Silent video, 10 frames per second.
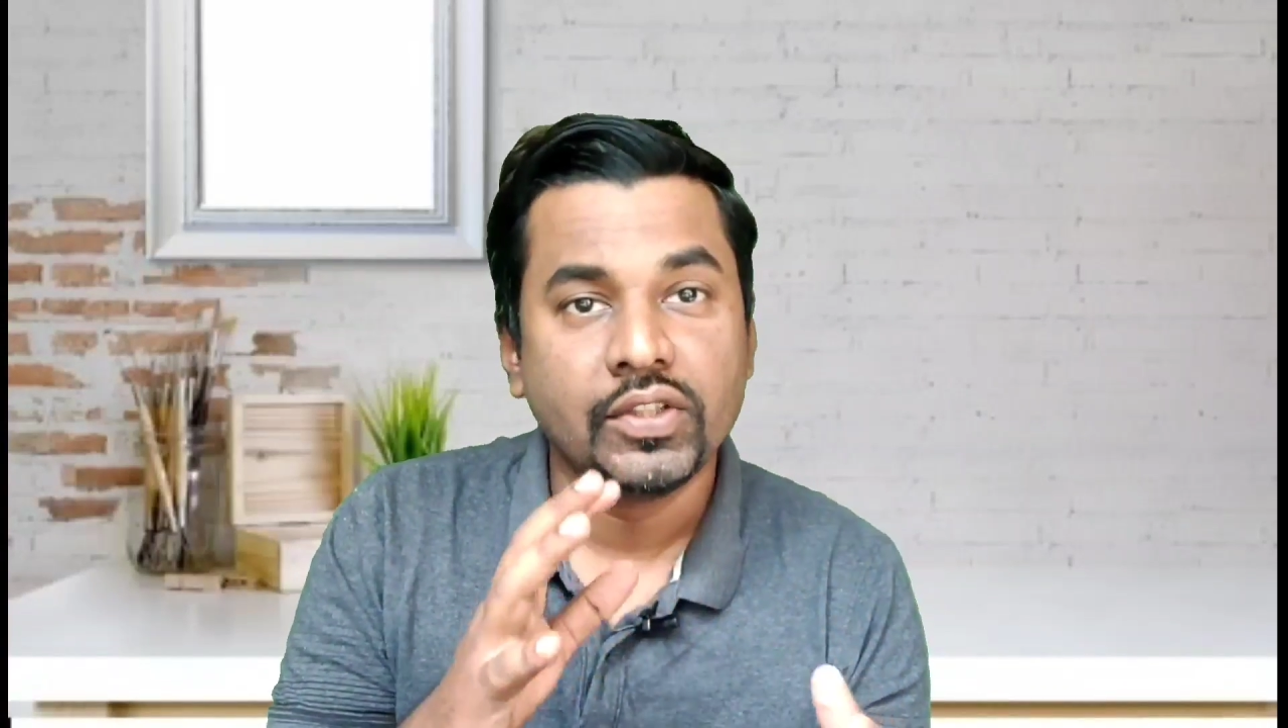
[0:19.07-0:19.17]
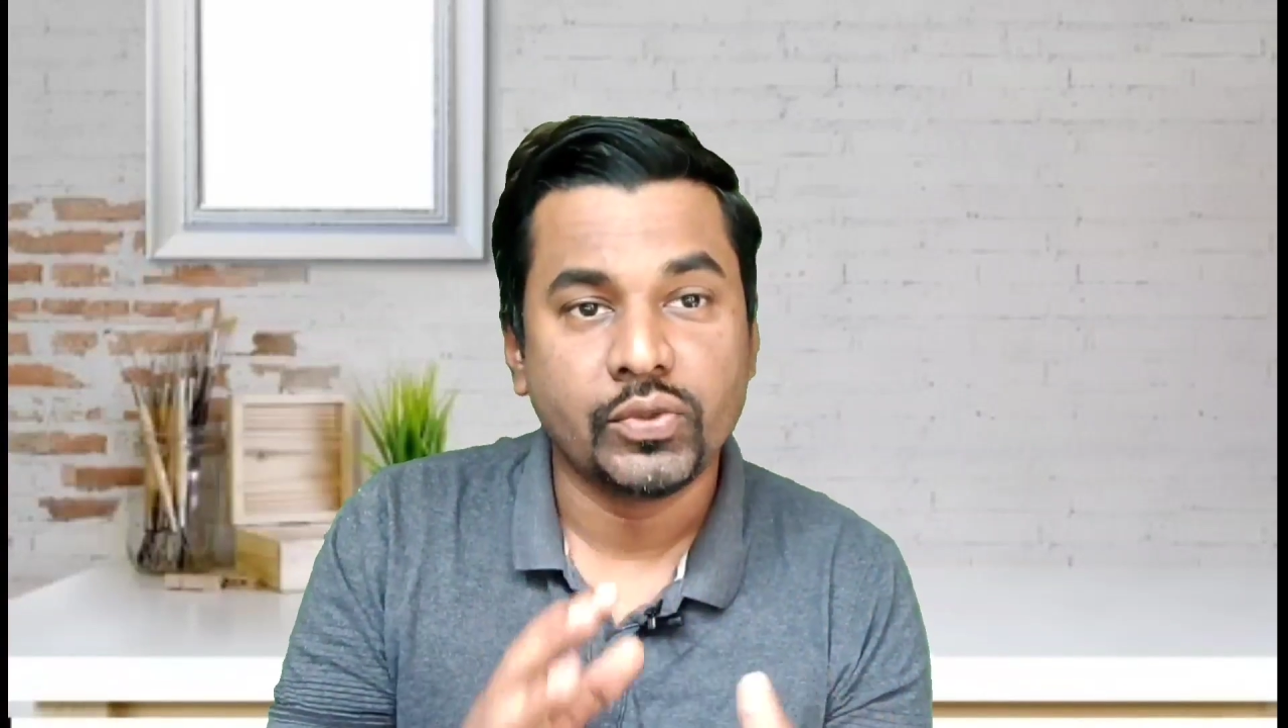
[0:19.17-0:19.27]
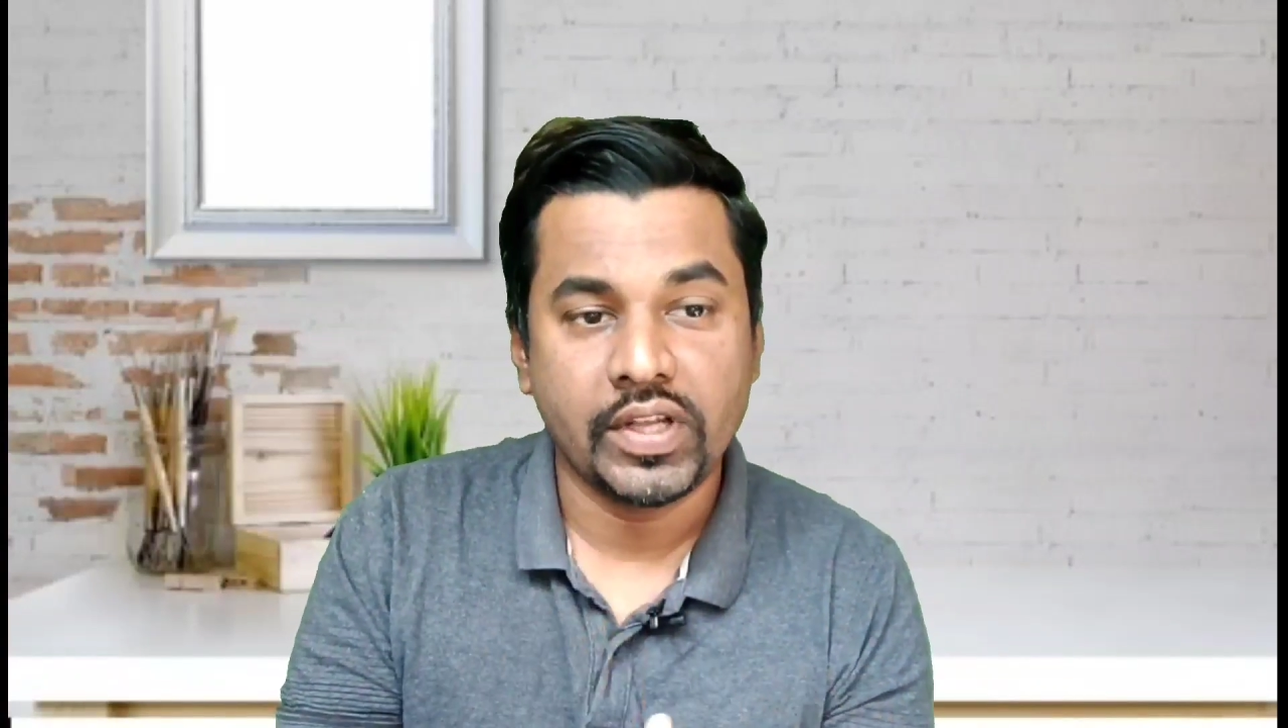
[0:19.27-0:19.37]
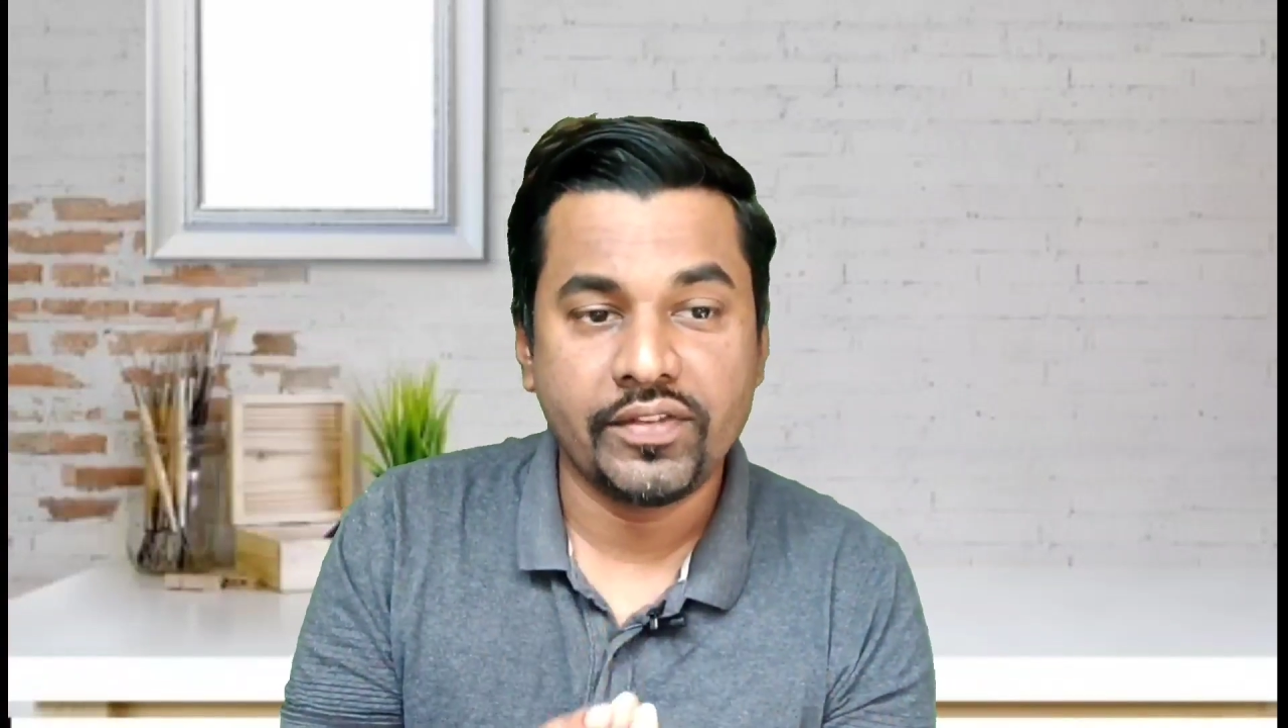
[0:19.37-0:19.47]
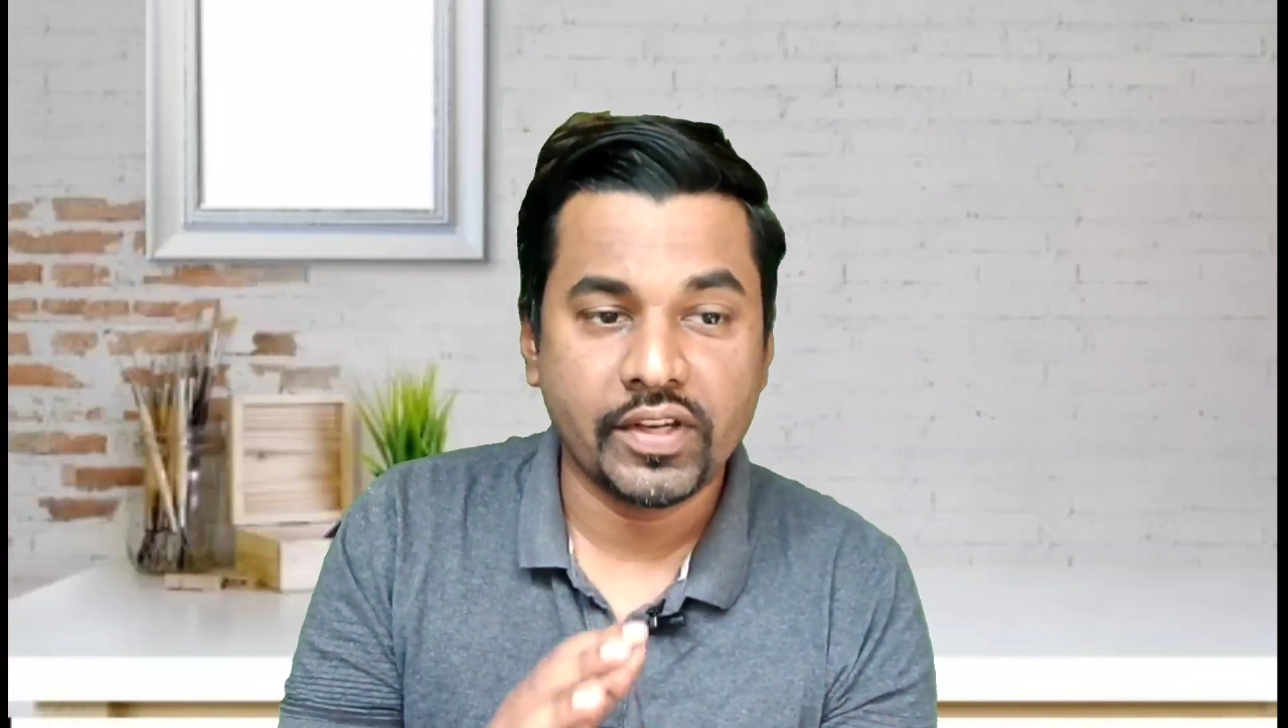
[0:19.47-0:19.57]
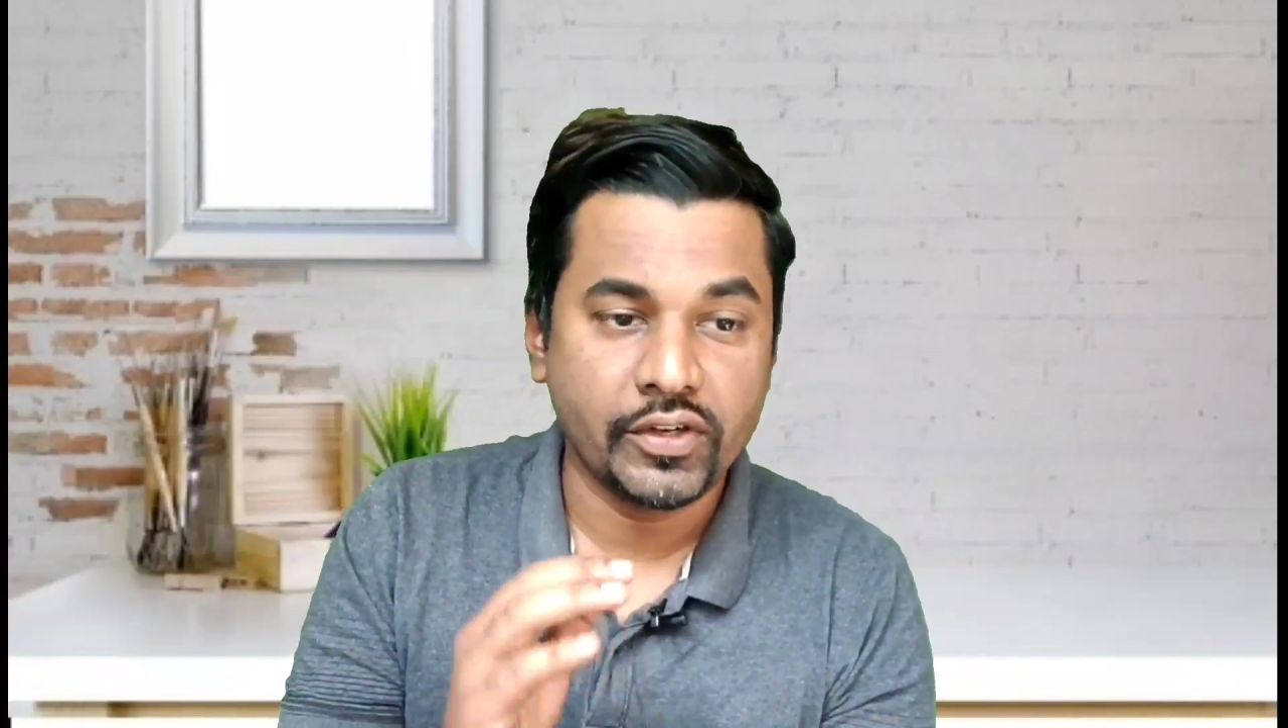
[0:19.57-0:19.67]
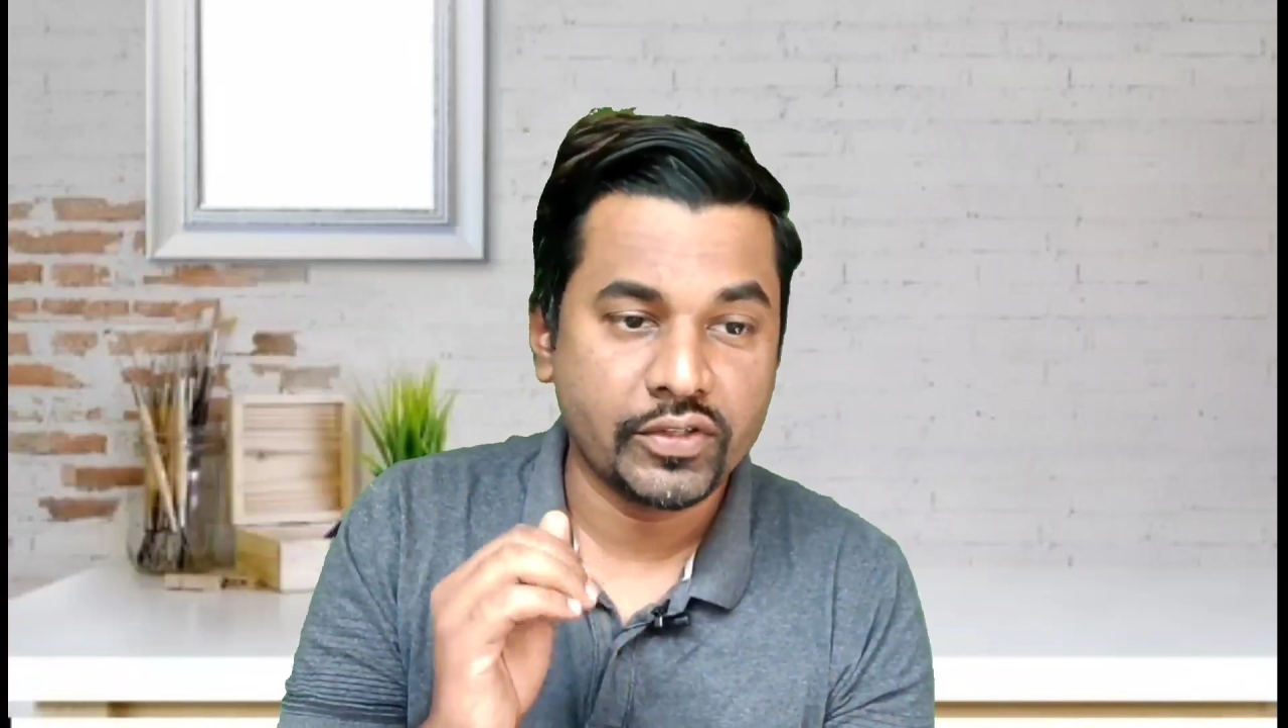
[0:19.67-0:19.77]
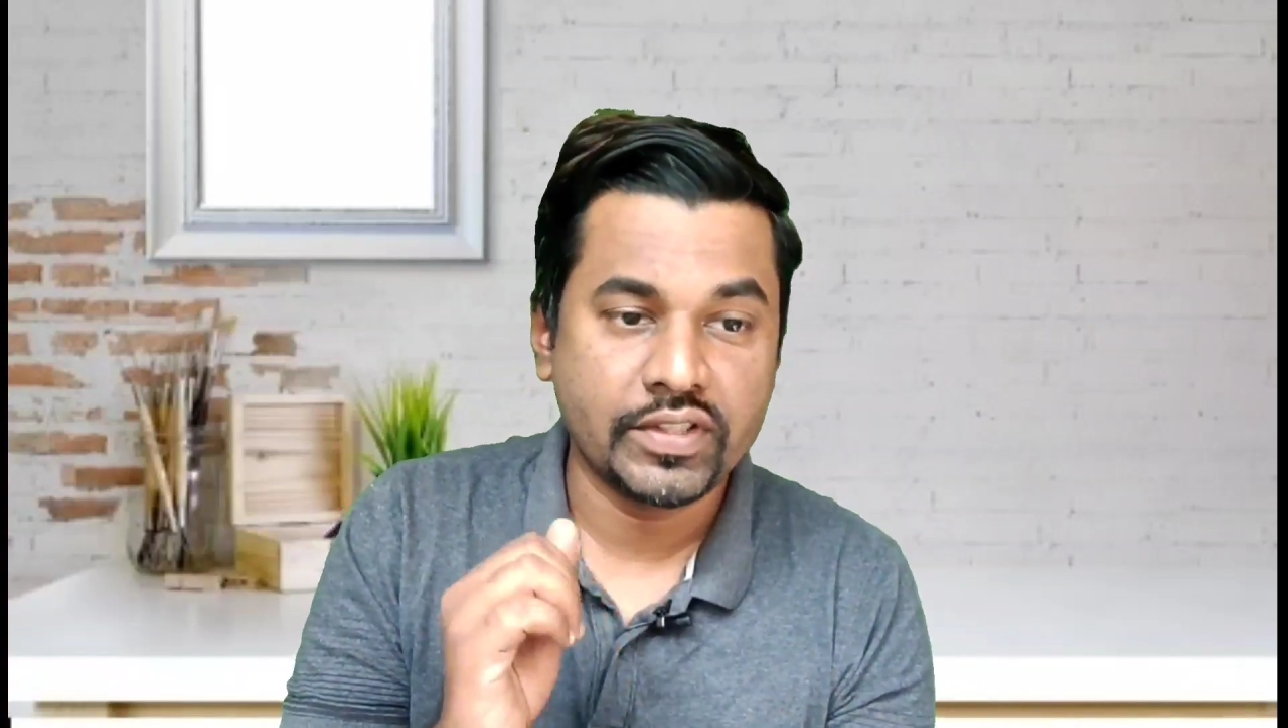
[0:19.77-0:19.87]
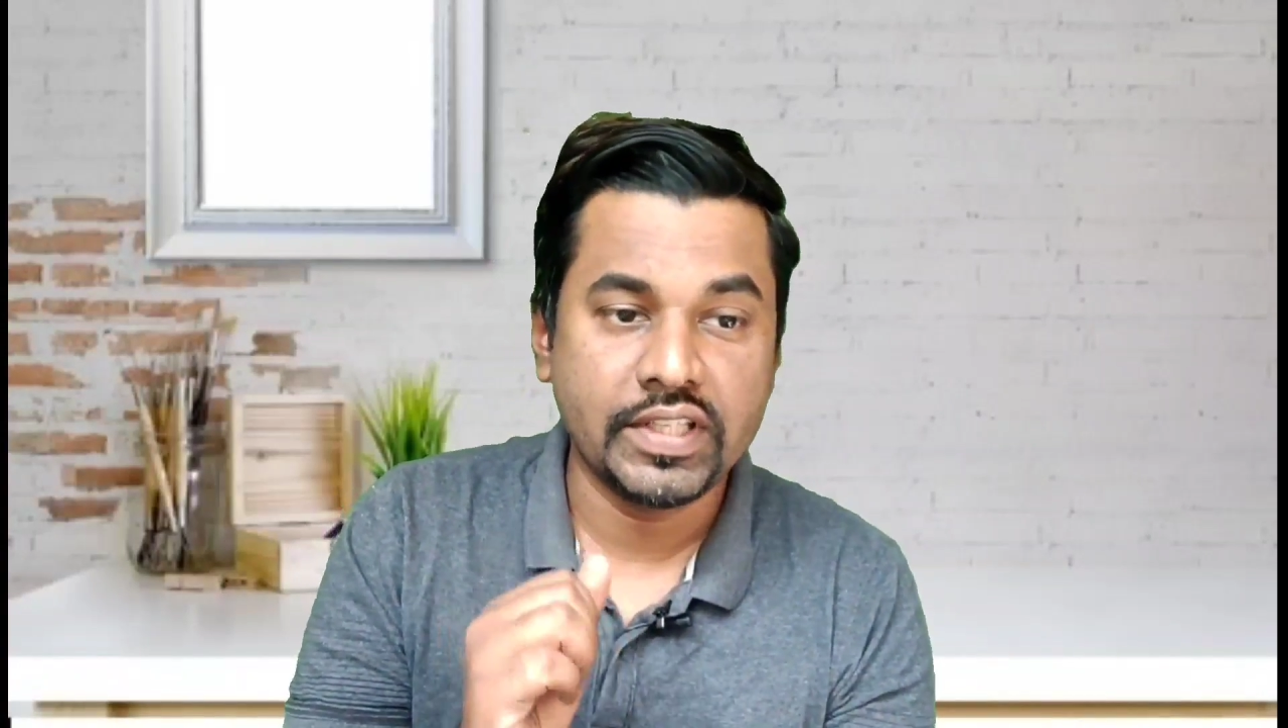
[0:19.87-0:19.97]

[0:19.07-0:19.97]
today we are going to